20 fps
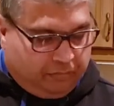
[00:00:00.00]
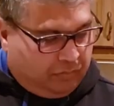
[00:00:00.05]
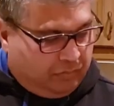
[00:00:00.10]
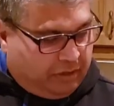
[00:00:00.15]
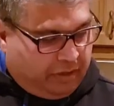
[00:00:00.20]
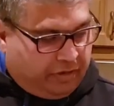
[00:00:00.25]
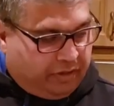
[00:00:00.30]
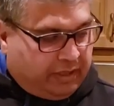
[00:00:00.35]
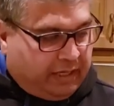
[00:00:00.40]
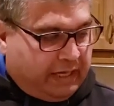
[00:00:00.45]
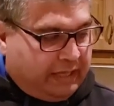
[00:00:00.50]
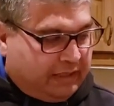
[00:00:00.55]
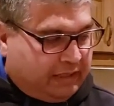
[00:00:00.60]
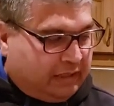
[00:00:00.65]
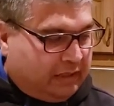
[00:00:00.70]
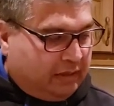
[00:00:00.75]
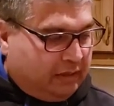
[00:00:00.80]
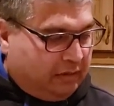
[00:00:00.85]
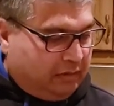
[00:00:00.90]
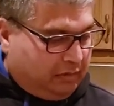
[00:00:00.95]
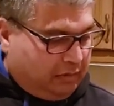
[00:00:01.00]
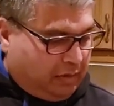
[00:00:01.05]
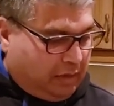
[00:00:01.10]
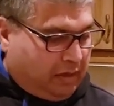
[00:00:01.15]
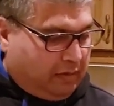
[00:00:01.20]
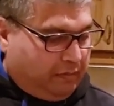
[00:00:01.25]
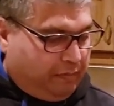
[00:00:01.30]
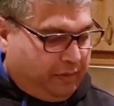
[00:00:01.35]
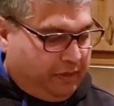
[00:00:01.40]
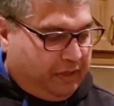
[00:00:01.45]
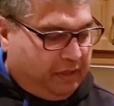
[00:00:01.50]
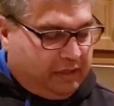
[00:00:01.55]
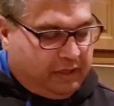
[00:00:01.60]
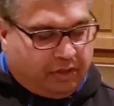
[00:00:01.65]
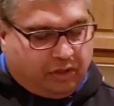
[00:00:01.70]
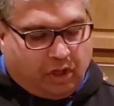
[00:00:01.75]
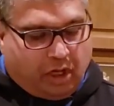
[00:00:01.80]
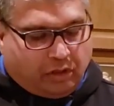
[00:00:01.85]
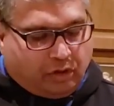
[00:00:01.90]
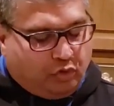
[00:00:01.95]
They're nice and
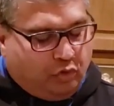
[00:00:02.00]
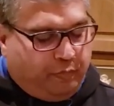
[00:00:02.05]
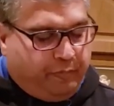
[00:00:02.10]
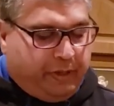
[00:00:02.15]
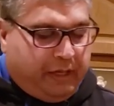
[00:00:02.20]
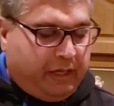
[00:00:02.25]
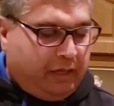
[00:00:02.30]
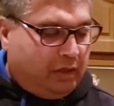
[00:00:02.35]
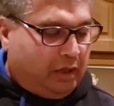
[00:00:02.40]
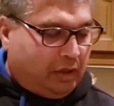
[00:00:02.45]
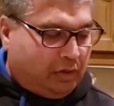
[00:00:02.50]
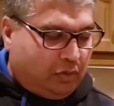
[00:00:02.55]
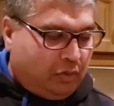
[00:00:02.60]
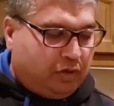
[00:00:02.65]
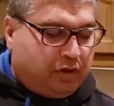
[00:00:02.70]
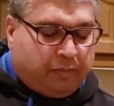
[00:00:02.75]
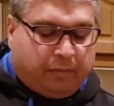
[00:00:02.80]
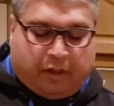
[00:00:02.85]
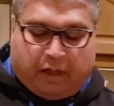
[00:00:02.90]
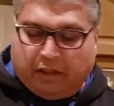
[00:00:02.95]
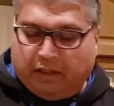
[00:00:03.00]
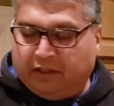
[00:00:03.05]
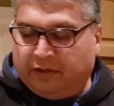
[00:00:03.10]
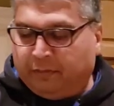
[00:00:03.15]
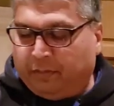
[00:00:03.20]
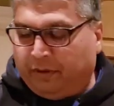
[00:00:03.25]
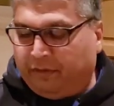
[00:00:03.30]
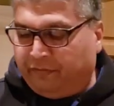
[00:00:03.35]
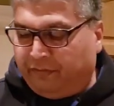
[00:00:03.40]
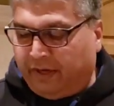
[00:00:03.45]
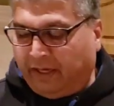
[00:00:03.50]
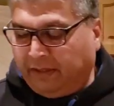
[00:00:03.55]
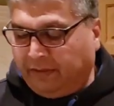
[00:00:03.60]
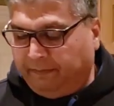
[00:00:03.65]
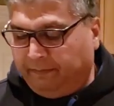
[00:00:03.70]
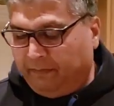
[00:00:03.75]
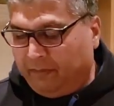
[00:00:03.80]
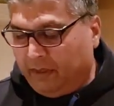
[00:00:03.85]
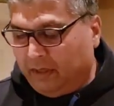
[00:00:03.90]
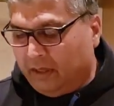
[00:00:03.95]
they're not too big, not too small, it's
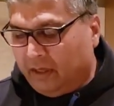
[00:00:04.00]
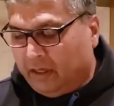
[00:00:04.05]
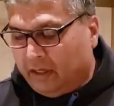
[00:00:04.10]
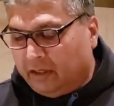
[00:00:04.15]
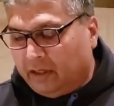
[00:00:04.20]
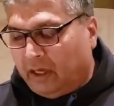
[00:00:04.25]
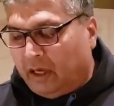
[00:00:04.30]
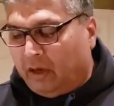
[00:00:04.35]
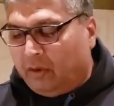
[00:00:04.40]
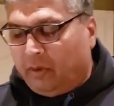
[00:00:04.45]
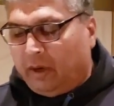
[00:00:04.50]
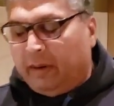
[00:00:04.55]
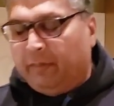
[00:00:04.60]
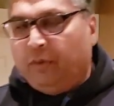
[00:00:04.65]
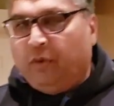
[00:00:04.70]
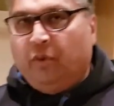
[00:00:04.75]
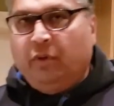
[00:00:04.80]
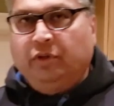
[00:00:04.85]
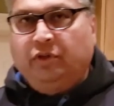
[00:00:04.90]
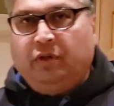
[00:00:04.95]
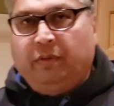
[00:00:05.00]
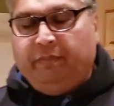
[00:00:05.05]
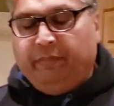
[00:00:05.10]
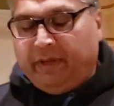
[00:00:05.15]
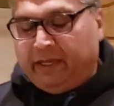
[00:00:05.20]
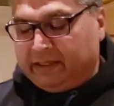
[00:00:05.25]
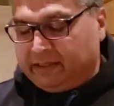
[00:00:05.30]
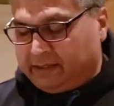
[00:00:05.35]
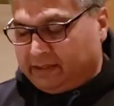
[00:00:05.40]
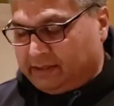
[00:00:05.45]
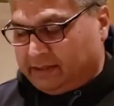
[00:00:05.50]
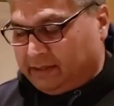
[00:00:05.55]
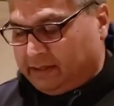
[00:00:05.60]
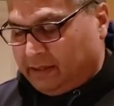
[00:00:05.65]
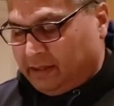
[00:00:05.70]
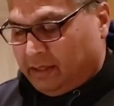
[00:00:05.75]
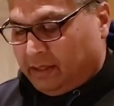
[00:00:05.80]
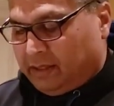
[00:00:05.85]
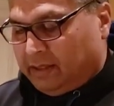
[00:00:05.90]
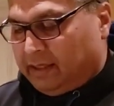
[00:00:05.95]
perfect. Now I'm going to mix
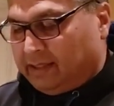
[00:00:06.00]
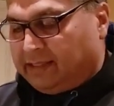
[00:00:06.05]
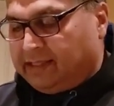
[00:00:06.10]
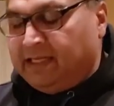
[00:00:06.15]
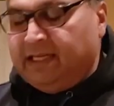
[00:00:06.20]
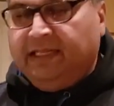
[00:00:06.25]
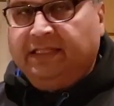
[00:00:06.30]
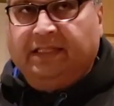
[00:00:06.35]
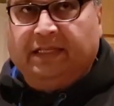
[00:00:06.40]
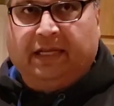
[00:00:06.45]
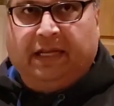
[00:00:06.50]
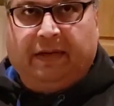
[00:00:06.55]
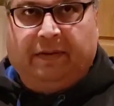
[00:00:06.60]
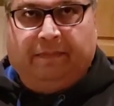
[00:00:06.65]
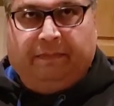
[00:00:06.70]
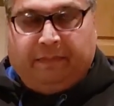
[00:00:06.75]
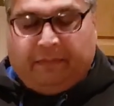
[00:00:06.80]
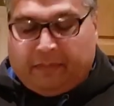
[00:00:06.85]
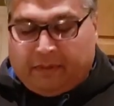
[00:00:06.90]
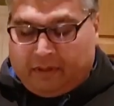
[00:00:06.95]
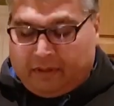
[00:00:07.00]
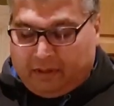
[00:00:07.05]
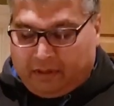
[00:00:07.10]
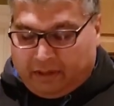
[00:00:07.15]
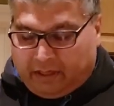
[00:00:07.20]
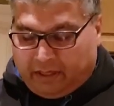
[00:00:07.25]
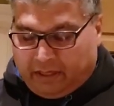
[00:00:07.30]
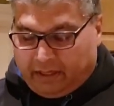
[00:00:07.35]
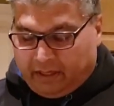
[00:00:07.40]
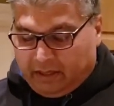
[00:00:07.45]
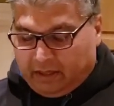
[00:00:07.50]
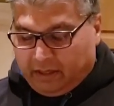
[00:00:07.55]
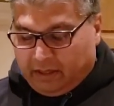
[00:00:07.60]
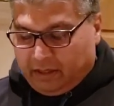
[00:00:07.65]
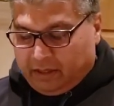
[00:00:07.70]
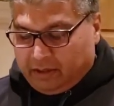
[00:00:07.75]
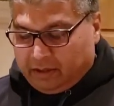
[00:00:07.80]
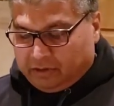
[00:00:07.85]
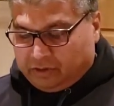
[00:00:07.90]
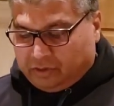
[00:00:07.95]
the seasoning. Okay,
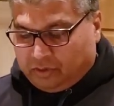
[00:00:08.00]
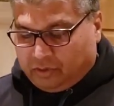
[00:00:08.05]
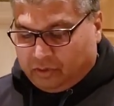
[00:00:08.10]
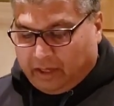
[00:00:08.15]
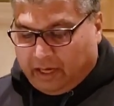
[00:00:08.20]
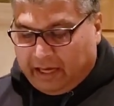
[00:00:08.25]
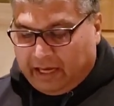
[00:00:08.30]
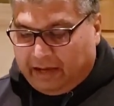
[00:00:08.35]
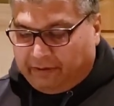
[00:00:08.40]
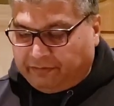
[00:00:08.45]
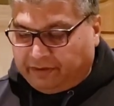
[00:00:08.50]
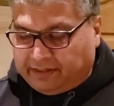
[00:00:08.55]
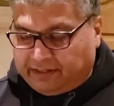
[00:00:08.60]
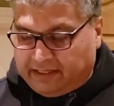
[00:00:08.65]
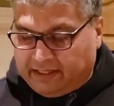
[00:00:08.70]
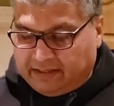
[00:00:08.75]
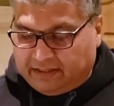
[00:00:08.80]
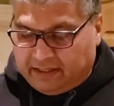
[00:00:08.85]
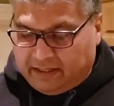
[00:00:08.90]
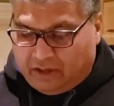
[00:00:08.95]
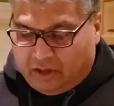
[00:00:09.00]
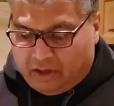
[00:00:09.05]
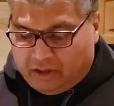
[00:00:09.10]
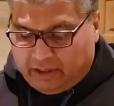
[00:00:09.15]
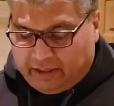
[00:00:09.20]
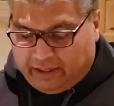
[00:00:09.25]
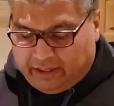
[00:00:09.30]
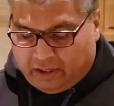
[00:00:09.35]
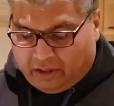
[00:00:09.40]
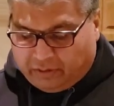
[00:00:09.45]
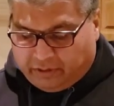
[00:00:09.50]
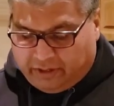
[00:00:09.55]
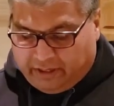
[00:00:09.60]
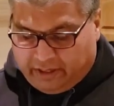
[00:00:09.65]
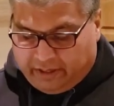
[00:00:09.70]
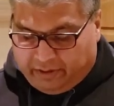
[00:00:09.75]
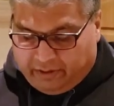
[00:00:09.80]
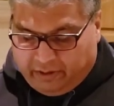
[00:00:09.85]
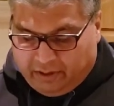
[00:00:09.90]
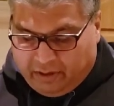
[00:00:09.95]
so I have the seasoning all laid out
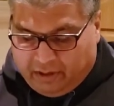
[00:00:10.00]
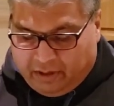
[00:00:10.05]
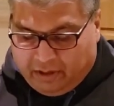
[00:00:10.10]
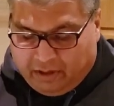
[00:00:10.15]
here.